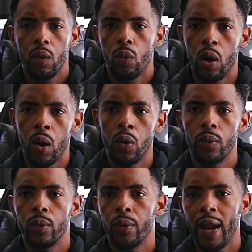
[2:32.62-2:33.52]

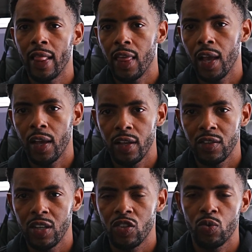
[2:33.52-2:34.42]
Well, what I think is,
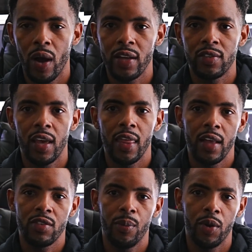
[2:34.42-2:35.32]
and this is why I say
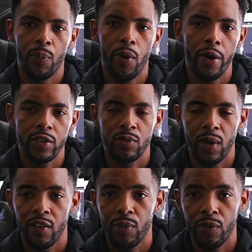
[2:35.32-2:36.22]
that some of the parts may
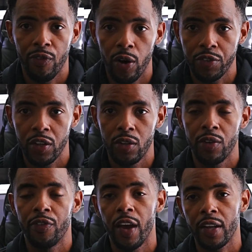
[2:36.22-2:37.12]
have been faulty or
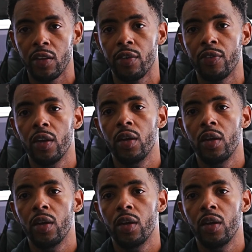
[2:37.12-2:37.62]
defective,